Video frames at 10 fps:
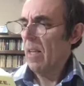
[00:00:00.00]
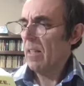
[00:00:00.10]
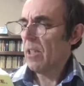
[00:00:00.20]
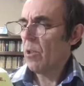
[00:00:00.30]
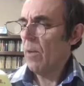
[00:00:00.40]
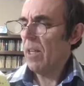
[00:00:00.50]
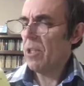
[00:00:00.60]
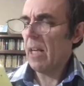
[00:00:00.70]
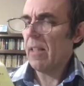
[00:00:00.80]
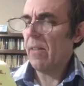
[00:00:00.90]
The
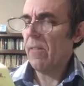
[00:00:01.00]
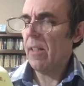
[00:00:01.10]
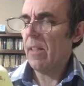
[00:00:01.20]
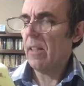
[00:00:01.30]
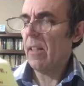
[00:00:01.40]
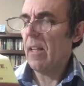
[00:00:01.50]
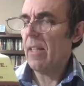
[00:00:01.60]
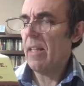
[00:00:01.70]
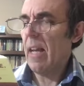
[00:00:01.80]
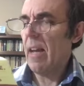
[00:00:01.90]
strange activity
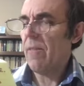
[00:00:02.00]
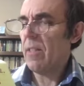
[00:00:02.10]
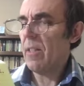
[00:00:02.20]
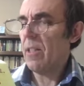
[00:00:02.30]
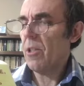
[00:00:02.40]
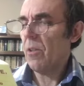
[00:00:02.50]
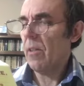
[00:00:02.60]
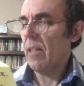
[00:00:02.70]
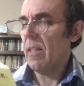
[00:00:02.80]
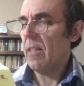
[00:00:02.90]
declined to half its initial
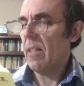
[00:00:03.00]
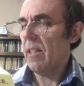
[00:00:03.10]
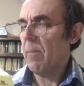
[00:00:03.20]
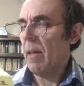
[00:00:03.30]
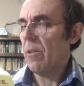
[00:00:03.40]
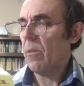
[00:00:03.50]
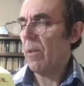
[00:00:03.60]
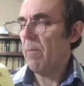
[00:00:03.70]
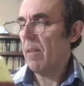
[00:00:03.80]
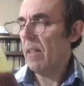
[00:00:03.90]
intensity in about
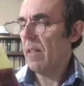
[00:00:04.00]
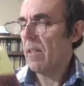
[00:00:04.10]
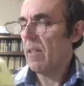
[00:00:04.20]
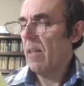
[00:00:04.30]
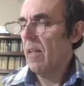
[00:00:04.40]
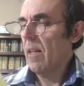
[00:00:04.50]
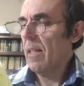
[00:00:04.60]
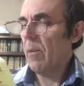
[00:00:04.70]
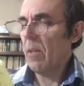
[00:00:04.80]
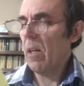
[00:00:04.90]
3 minutes.
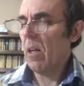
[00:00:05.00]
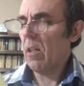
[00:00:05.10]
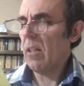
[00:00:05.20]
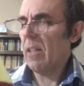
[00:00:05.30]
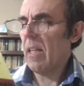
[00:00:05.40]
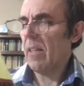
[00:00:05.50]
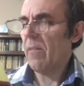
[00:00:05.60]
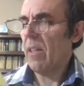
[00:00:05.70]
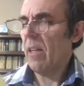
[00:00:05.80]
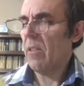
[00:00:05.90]
They would hardly yet have
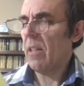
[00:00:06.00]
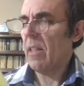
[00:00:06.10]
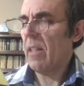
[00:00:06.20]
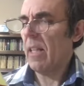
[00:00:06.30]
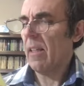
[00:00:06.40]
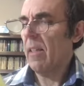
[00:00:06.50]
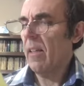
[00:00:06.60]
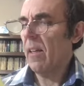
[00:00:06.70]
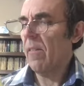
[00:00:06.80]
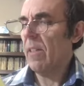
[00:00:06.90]
dared to think
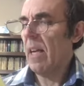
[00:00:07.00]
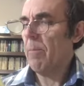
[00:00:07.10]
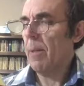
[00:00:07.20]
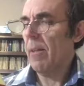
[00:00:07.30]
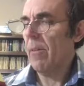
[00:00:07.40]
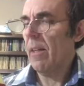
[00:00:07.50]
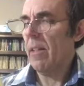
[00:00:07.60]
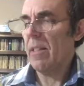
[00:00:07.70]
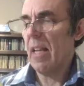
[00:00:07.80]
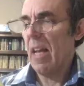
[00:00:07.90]
of that period
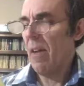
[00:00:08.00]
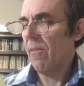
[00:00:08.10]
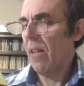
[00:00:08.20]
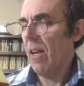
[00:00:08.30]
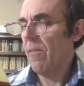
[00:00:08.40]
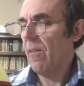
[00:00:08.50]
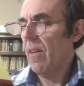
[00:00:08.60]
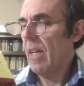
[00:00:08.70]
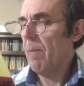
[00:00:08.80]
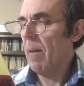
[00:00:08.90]
as a half-life.
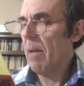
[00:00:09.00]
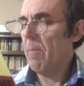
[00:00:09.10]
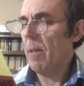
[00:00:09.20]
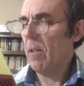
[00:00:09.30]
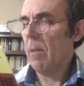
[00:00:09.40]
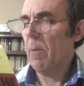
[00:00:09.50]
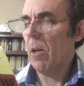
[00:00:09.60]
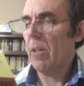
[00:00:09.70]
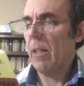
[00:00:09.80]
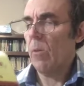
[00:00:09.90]
It might merely
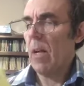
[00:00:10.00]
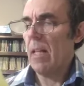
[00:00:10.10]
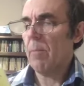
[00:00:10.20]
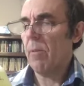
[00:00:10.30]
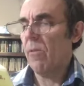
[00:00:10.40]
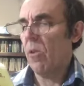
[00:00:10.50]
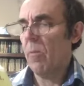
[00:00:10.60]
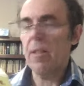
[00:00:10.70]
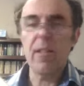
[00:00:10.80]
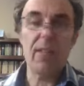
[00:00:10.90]
mark the erratic
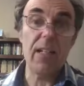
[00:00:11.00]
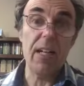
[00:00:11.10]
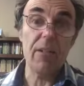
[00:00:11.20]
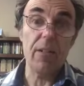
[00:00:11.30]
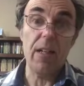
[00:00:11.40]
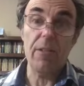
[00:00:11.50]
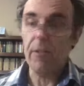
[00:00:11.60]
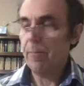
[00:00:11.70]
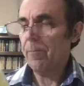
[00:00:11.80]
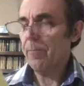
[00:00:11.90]
performance of the Geiger counter.